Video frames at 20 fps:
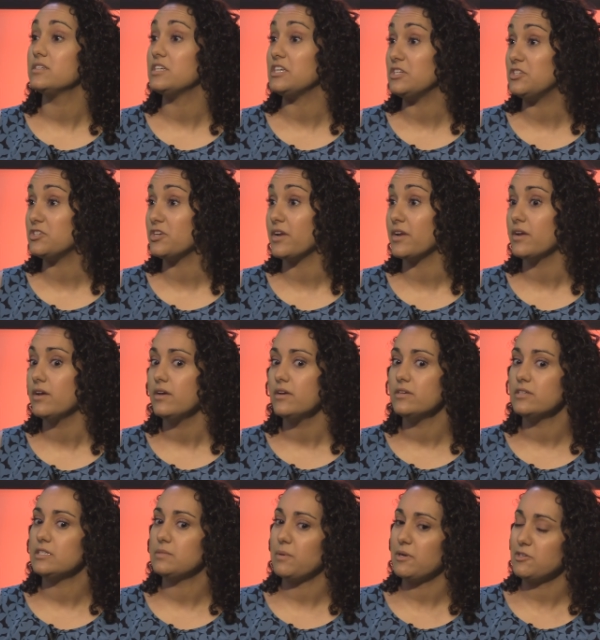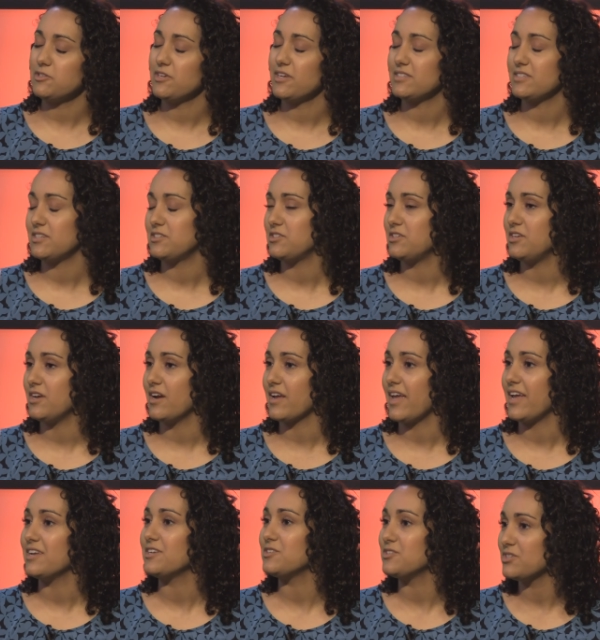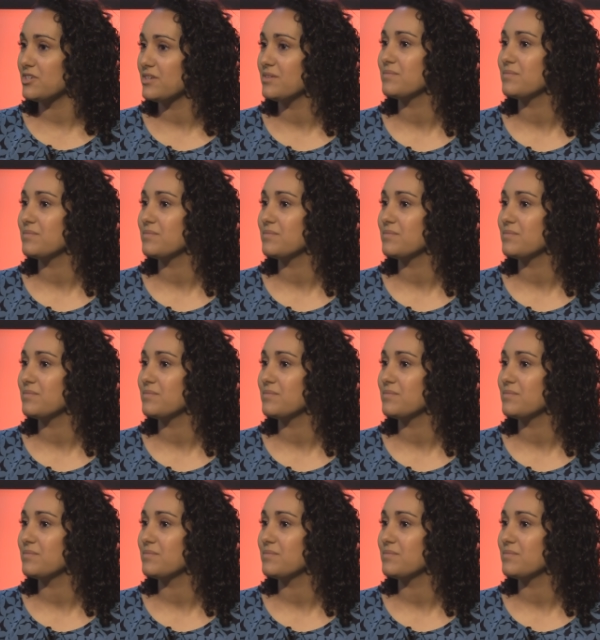teaching, especially mm -hmm. at such a young age.